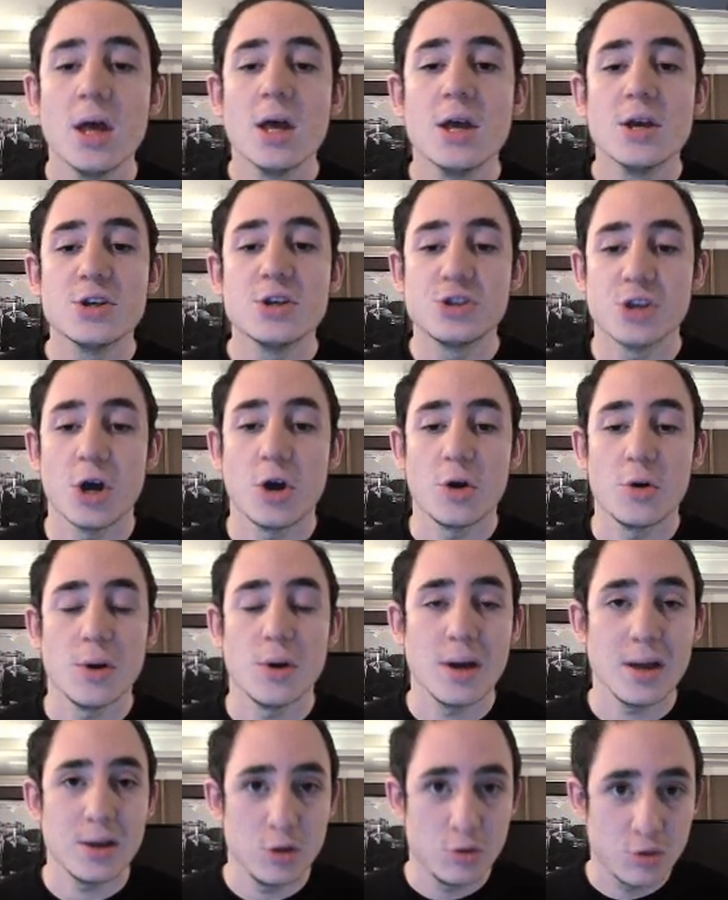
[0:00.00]
So
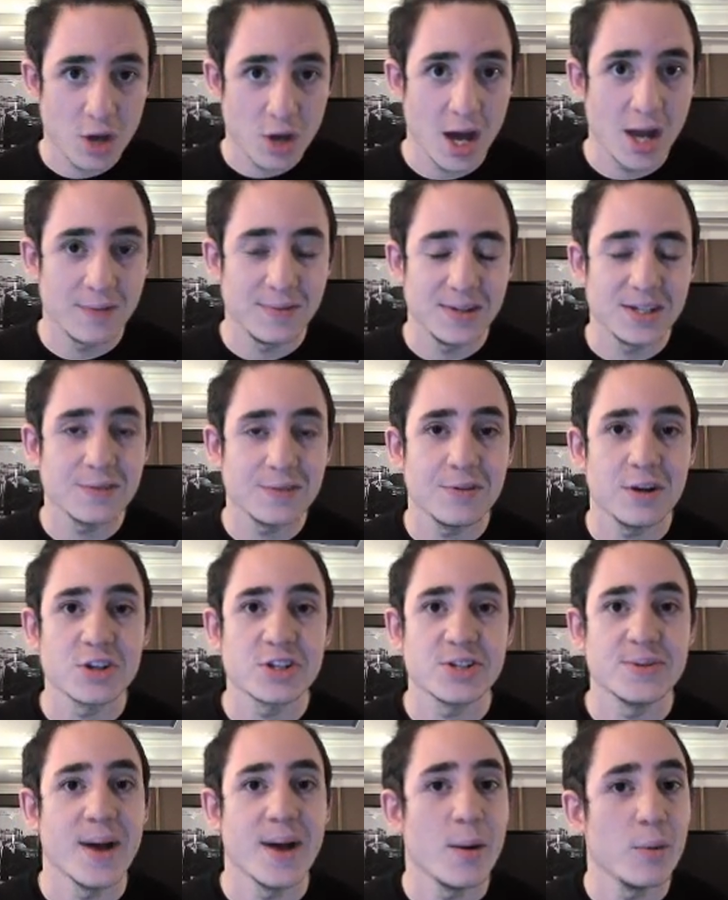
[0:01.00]
you kind of need to flush
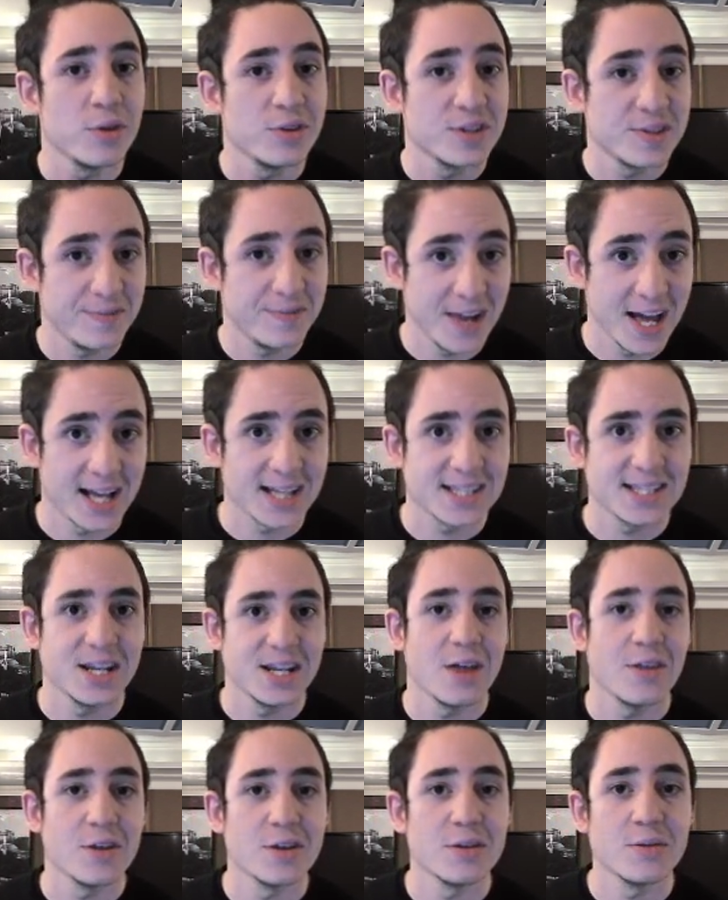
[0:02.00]
them out with flanks and
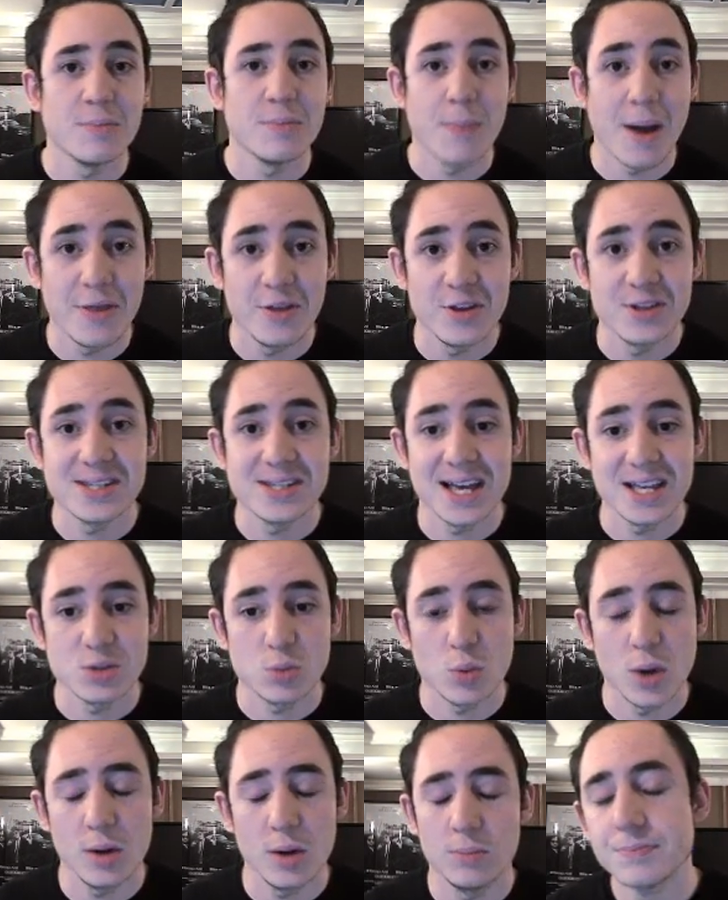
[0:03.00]
other methods as
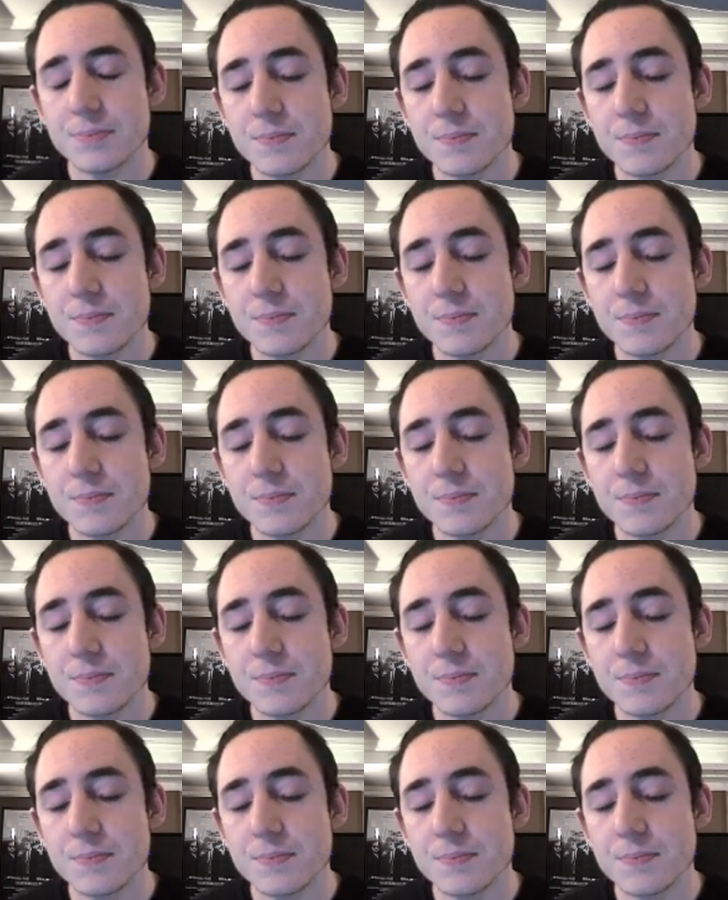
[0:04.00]
well.